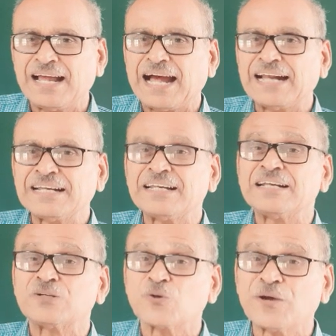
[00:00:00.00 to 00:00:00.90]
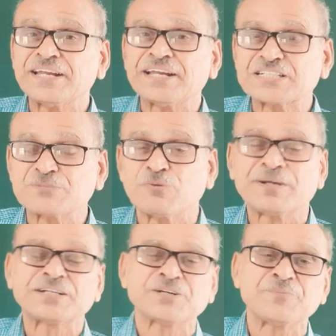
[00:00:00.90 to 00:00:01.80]
and knowing its
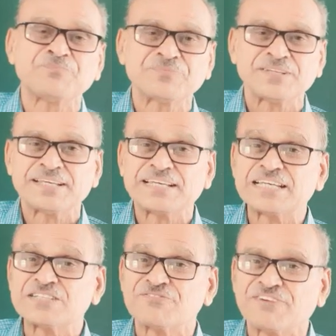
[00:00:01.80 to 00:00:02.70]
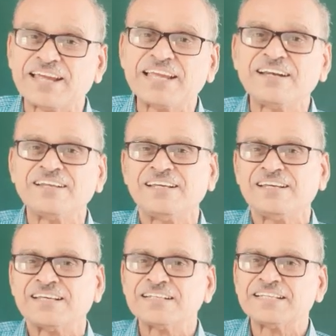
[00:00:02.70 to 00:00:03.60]
momentum is failed
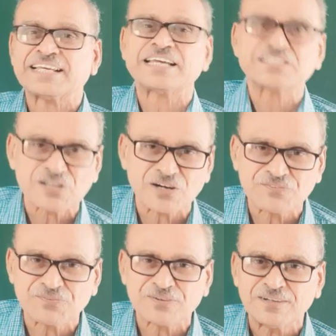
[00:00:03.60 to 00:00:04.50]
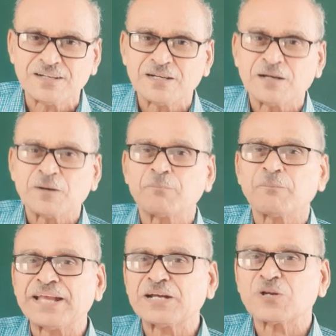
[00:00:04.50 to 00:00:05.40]
in the case of
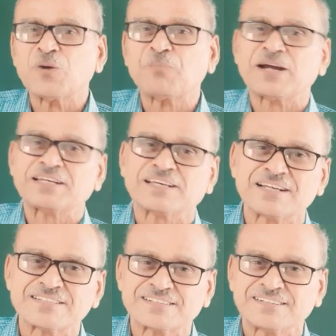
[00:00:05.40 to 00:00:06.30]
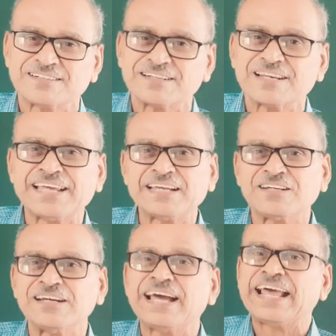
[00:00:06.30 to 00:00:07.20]
microparticles like
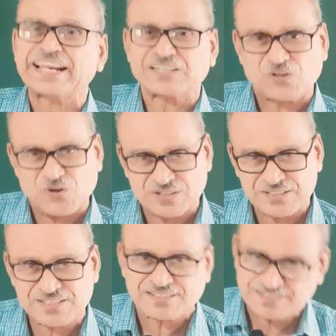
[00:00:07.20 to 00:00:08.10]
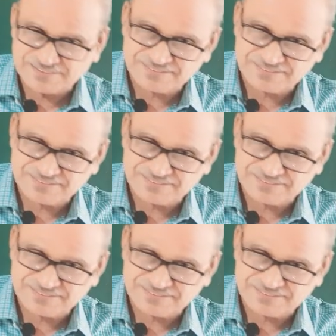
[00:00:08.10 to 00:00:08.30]
electrons.